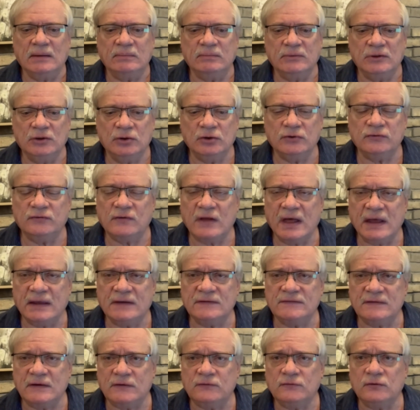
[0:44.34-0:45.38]
Looks like
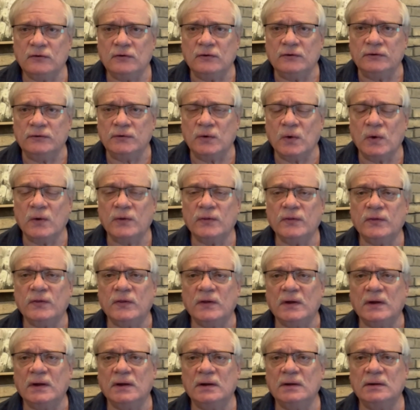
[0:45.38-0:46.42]
Central and North
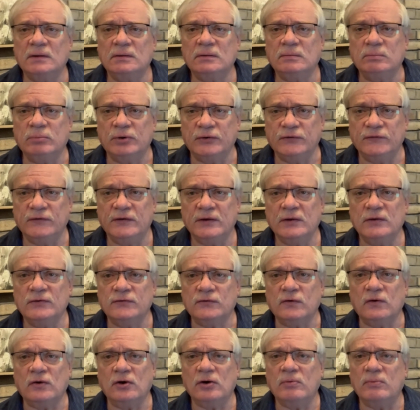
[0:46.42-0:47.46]
Brazil
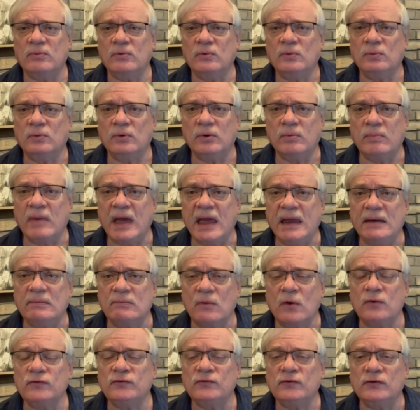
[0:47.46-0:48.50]
is going to remain
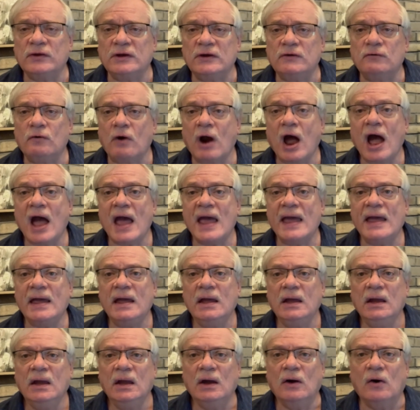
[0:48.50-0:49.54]
mostly dry
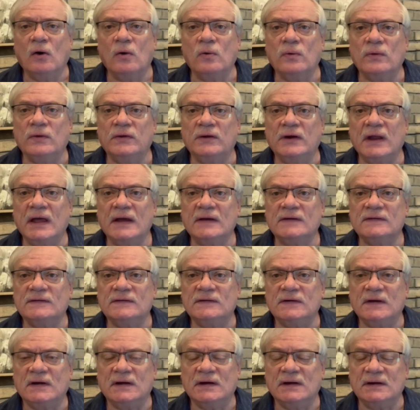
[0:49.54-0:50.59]
over the
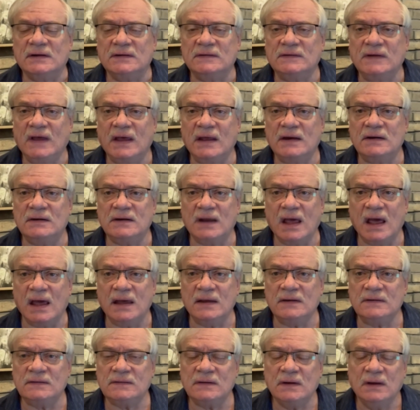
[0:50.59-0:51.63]
next 10
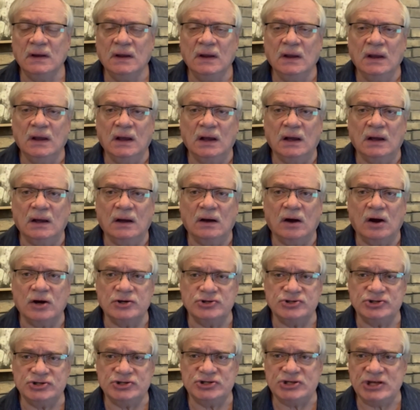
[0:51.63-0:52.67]
days.
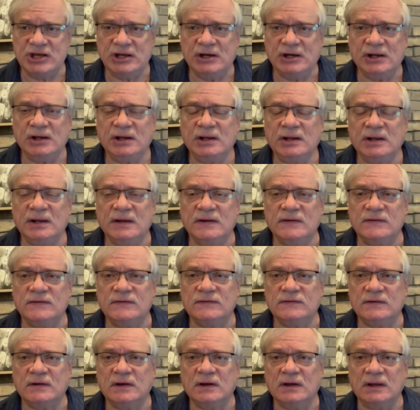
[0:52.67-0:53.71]
Argentina
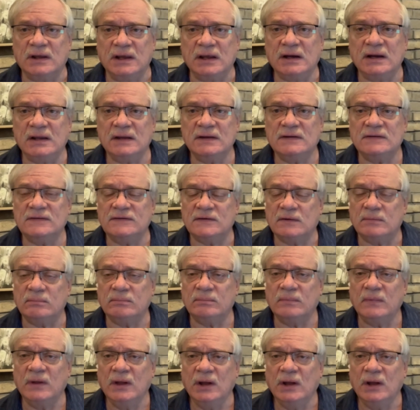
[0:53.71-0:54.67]
is getting some